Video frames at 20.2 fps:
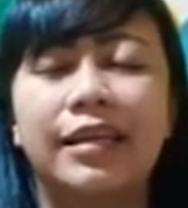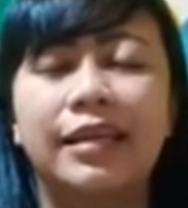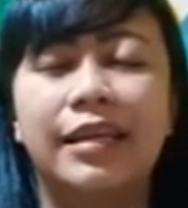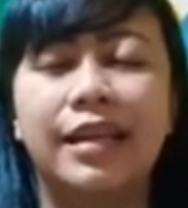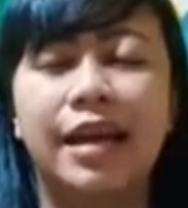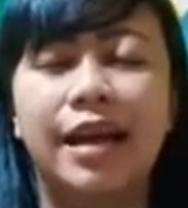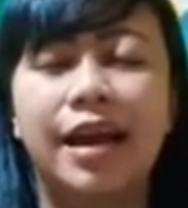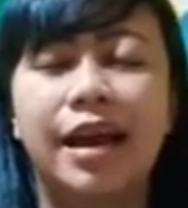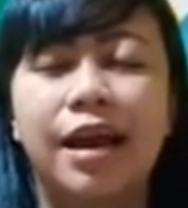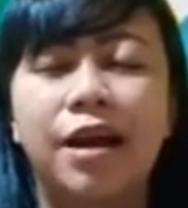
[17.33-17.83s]

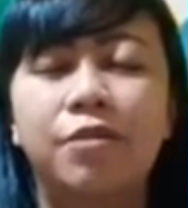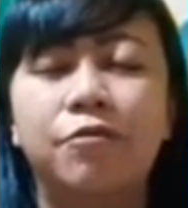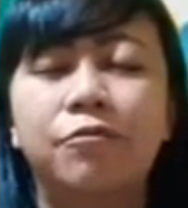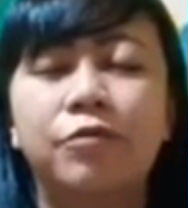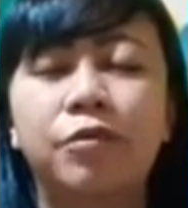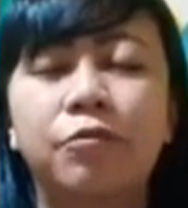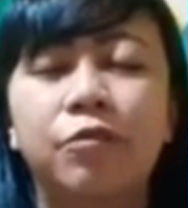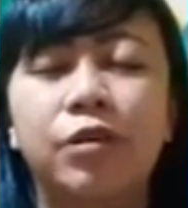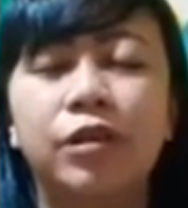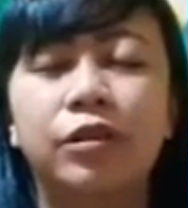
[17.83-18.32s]
Now
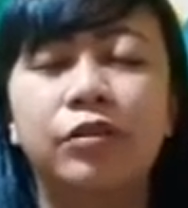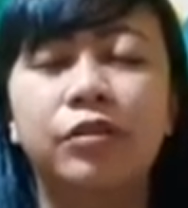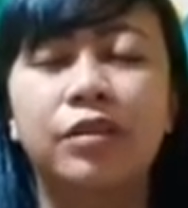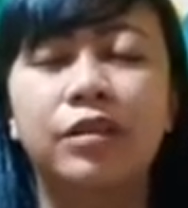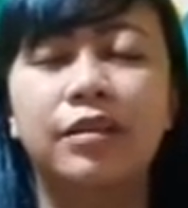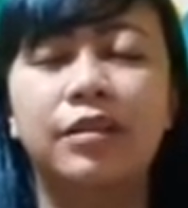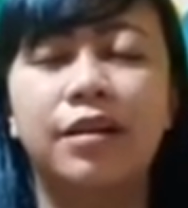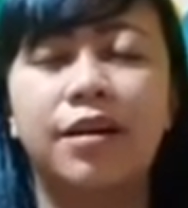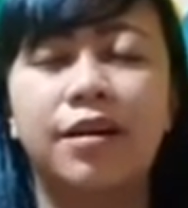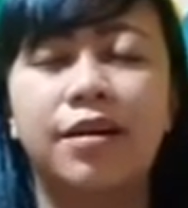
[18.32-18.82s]
we want to
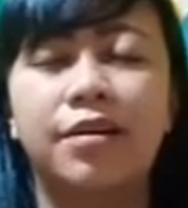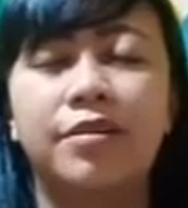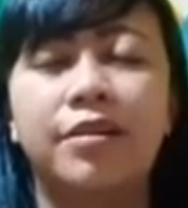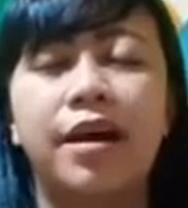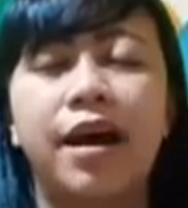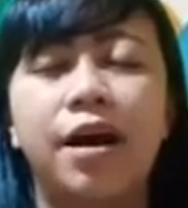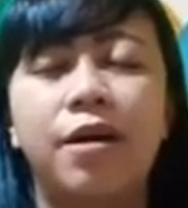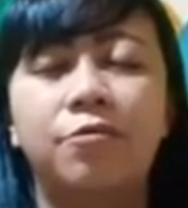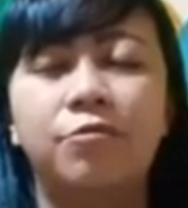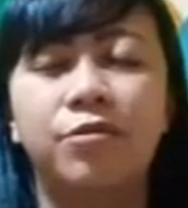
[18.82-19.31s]
start
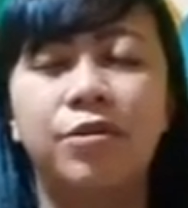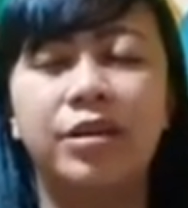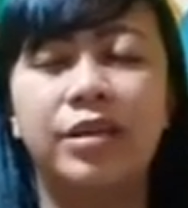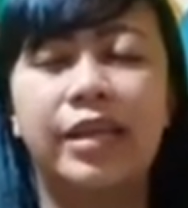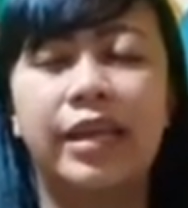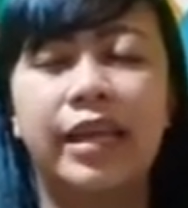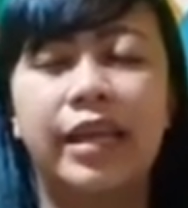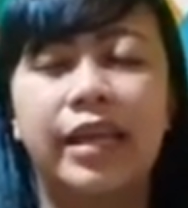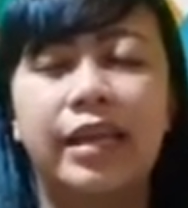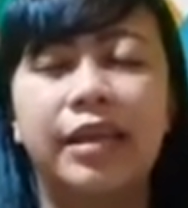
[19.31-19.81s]
our
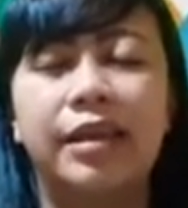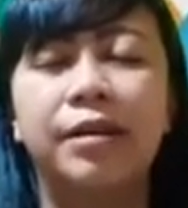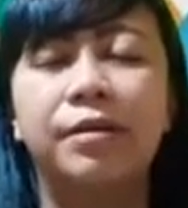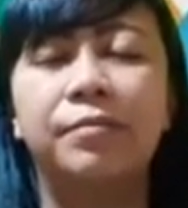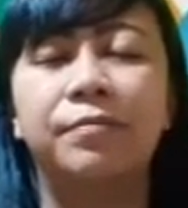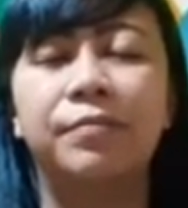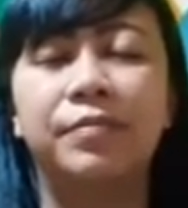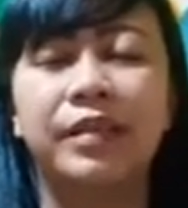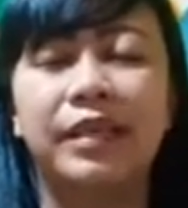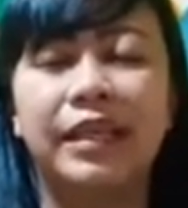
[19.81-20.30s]
day.
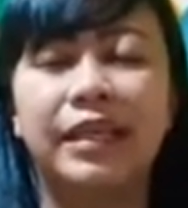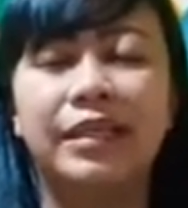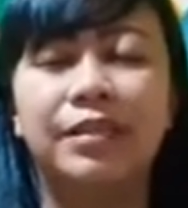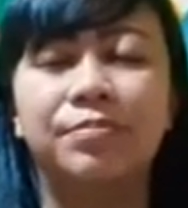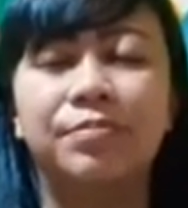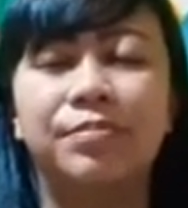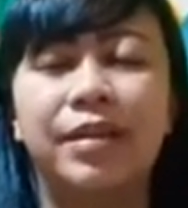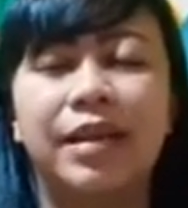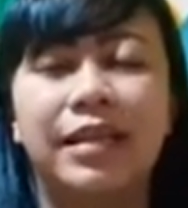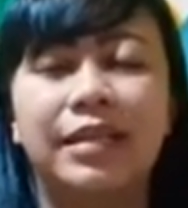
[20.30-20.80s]
Please
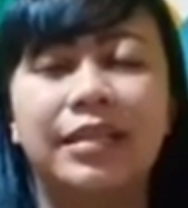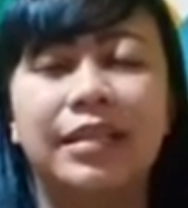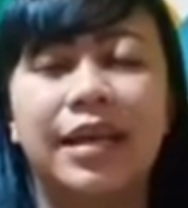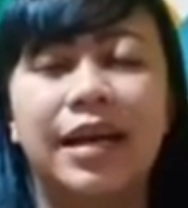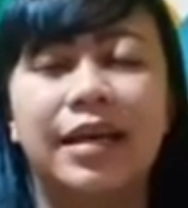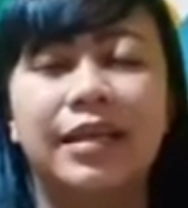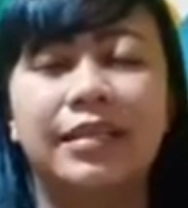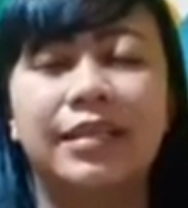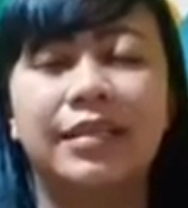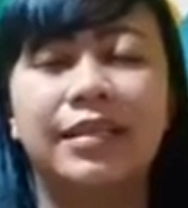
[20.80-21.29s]
bless
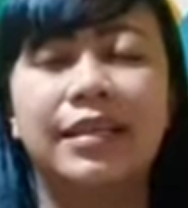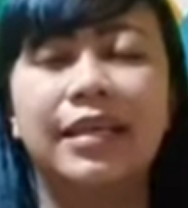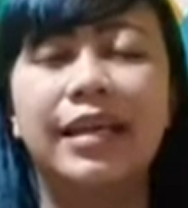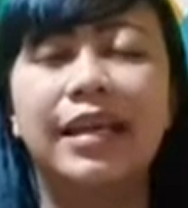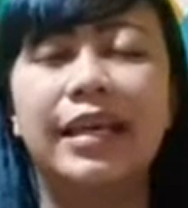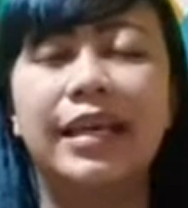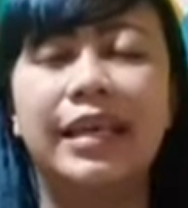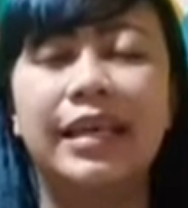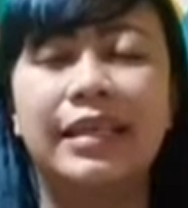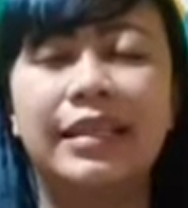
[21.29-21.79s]
us.
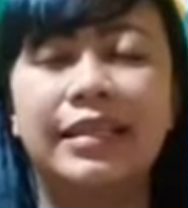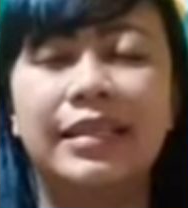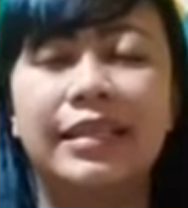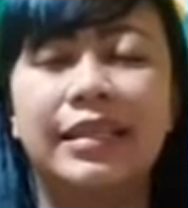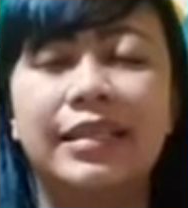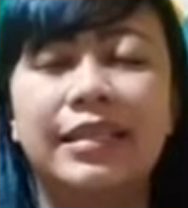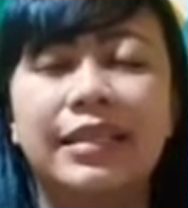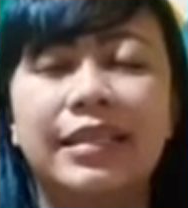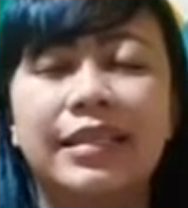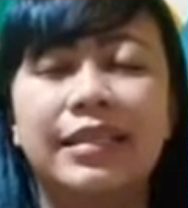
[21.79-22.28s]
In
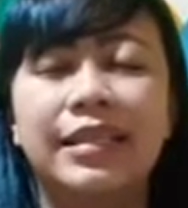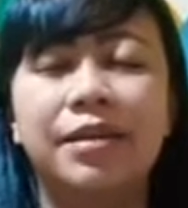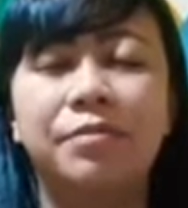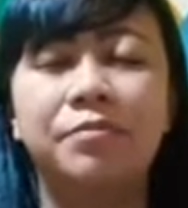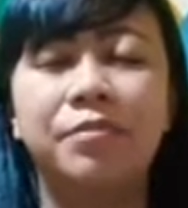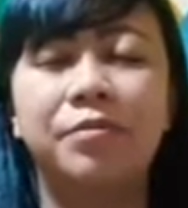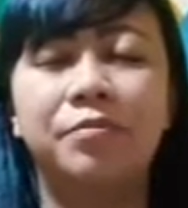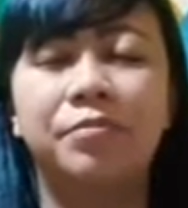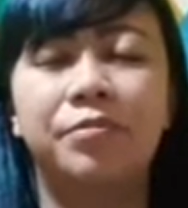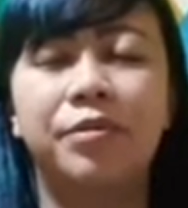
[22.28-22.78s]
Jesus' name
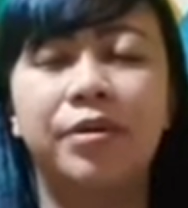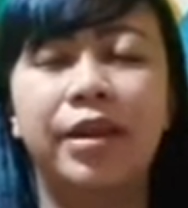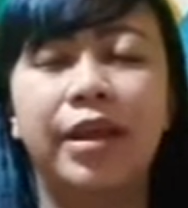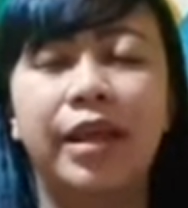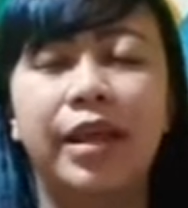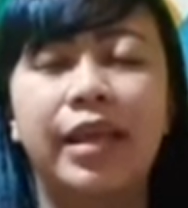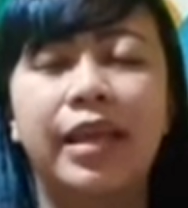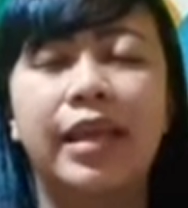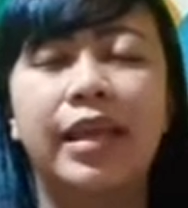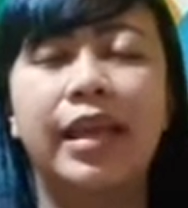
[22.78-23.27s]
we
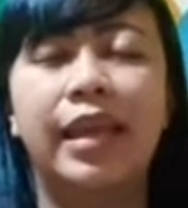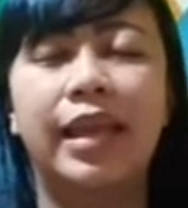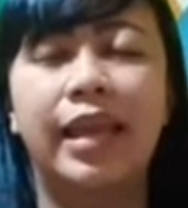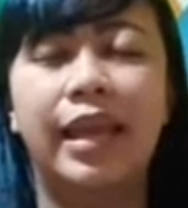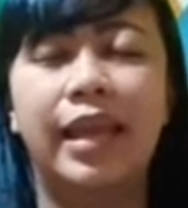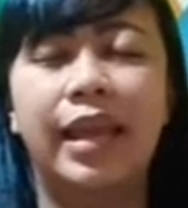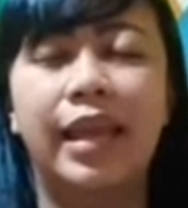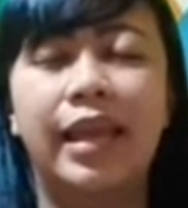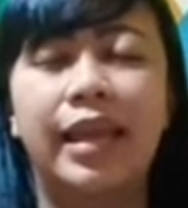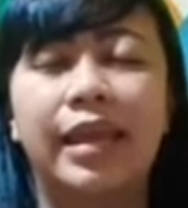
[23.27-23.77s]
pray,
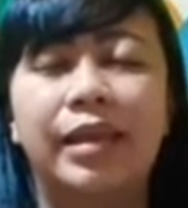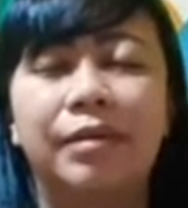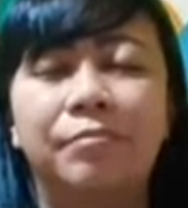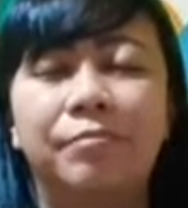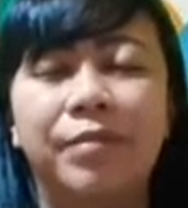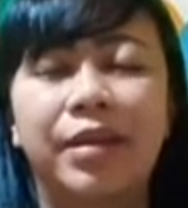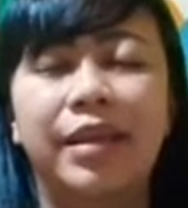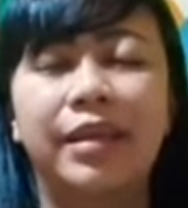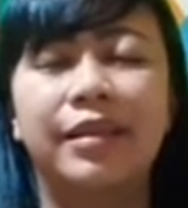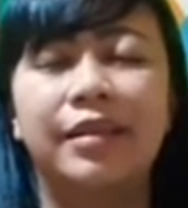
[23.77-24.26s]

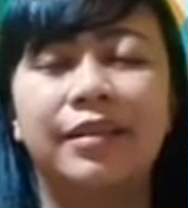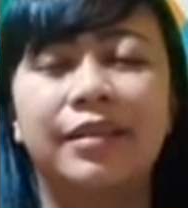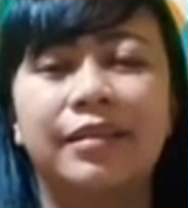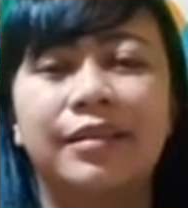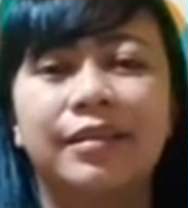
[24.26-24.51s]
amen.